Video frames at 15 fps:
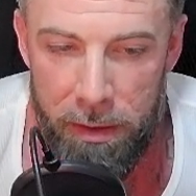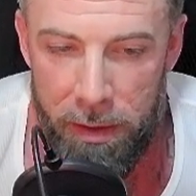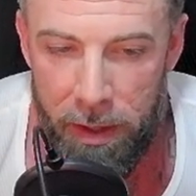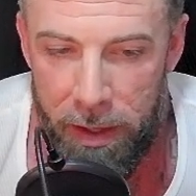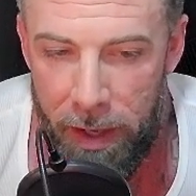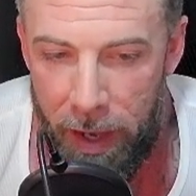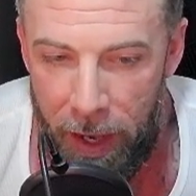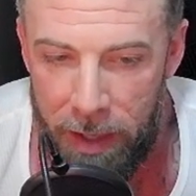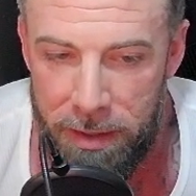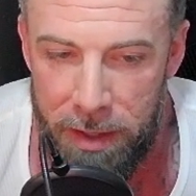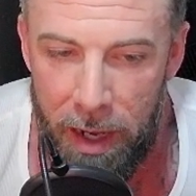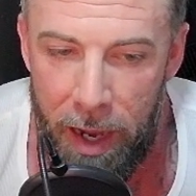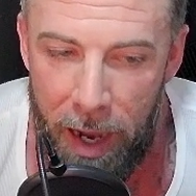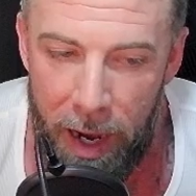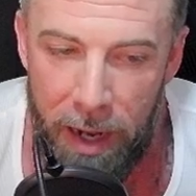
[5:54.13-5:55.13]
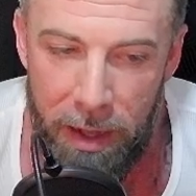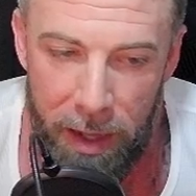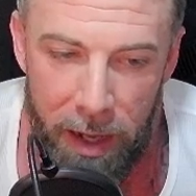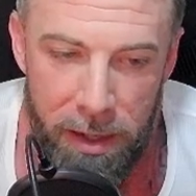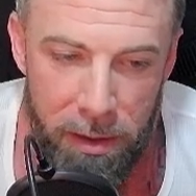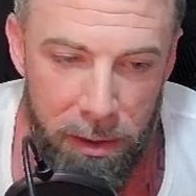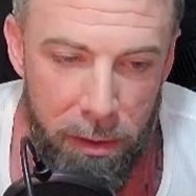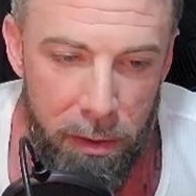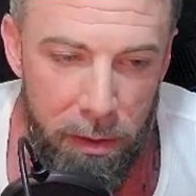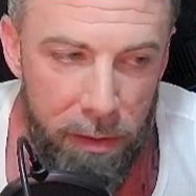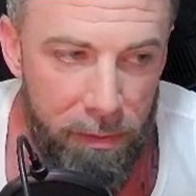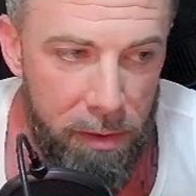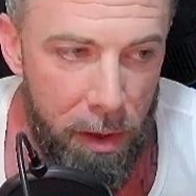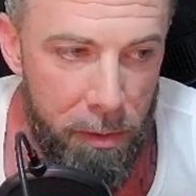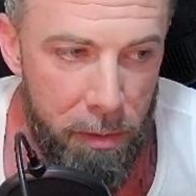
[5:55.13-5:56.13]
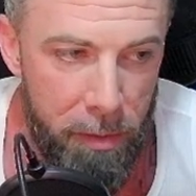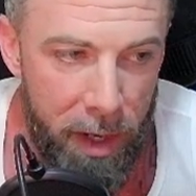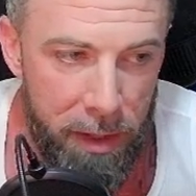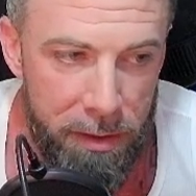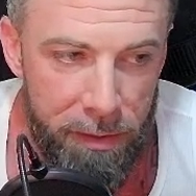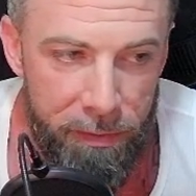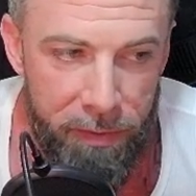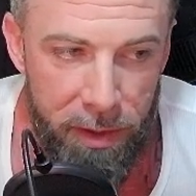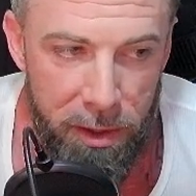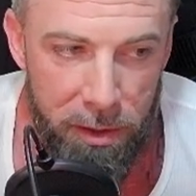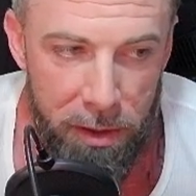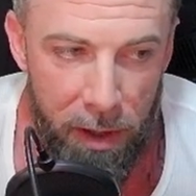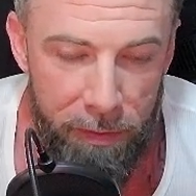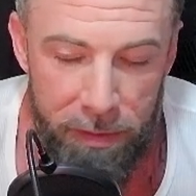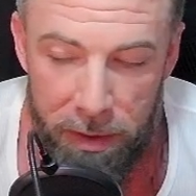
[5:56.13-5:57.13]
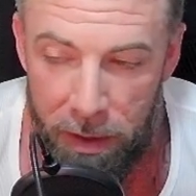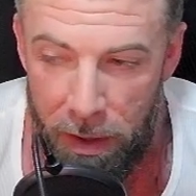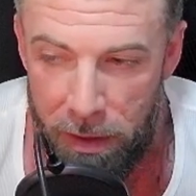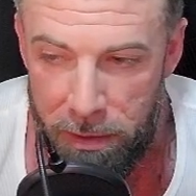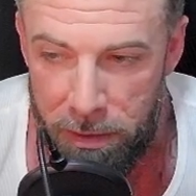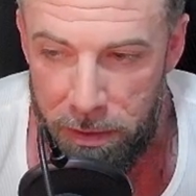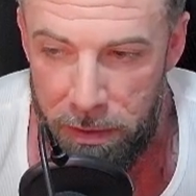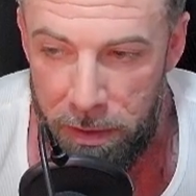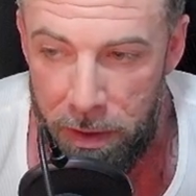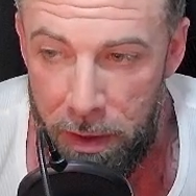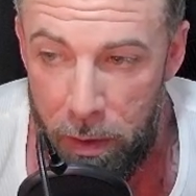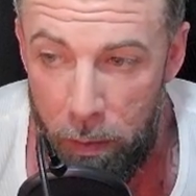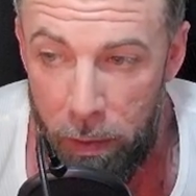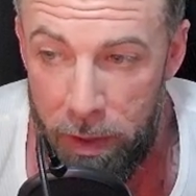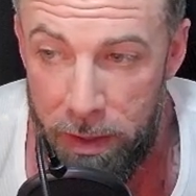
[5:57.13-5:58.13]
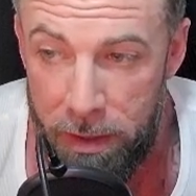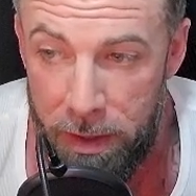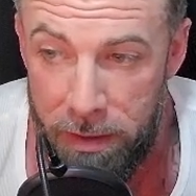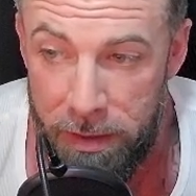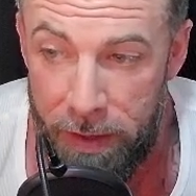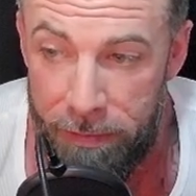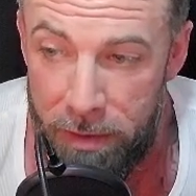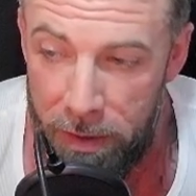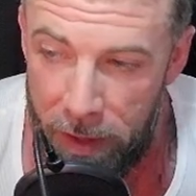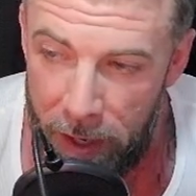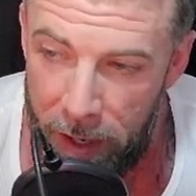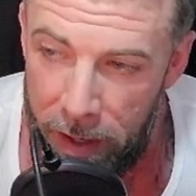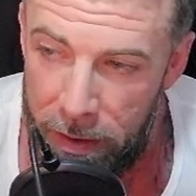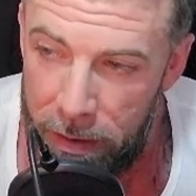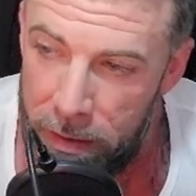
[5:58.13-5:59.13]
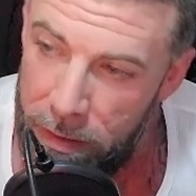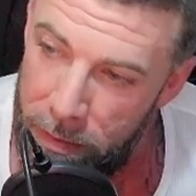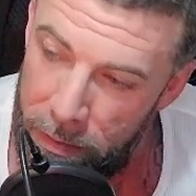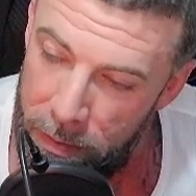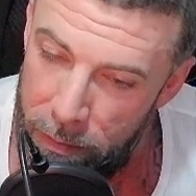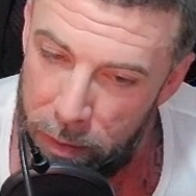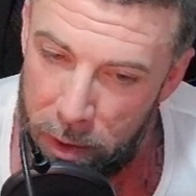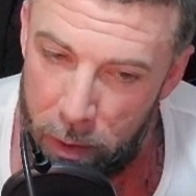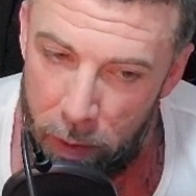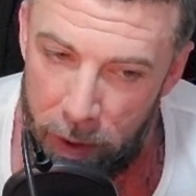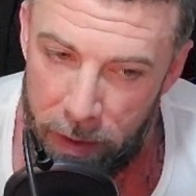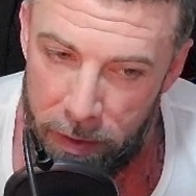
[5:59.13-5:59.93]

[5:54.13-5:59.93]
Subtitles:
it has a high likelihood of coming back to finish off the auction. What it does after that requires